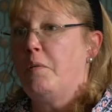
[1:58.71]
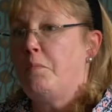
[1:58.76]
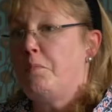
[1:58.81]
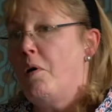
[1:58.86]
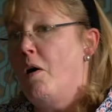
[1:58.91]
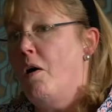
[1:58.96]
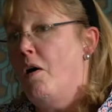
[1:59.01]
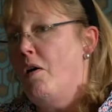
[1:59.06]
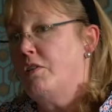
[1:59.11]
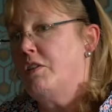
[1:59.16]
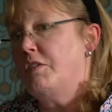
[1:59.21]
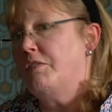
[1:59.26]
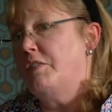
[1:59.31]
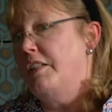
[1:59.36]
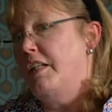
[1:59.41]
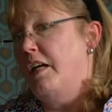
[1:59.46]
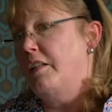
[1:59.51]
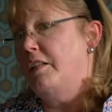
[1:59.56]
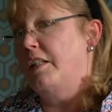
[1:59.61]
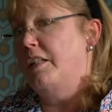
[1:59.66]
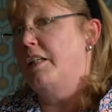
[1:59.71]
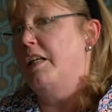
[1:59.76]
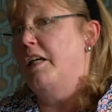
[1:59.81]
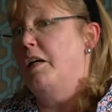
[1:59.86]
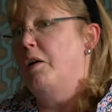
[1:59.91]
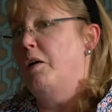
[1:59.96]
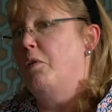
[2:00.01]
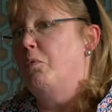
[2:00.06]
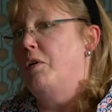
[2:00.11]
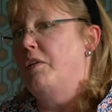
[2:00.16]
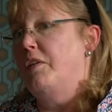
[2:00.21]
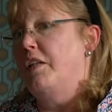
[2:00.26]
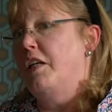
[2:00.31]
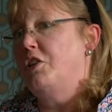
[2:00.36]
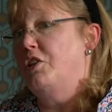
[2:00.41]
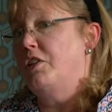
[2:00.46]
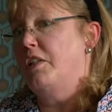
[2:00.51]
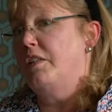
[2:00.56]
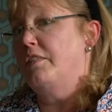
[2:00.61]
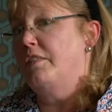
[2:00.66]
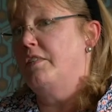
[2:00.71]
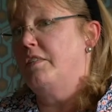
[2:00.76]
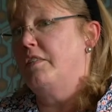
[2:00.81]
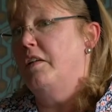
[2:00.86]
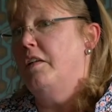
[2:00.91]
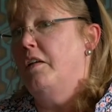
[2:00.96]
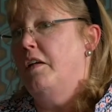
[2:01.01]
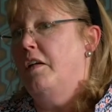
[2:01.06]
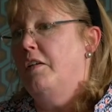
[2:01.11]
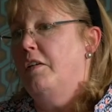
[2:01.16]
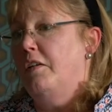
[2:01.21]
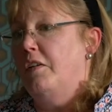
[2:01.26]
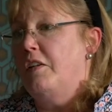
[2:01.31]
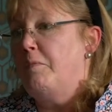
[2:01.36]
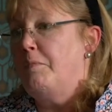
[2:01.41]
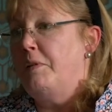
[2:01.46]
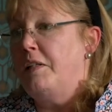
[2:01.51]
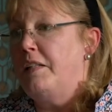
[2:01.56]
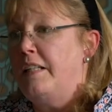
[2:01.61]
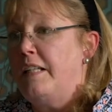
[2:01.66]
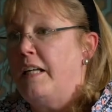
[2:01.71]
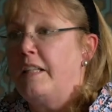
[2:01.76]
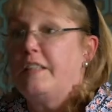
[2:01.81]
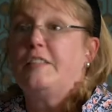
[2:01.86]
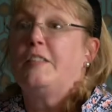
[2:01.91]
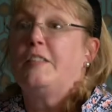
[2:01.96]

a part of another year when they're just, you know, they've been like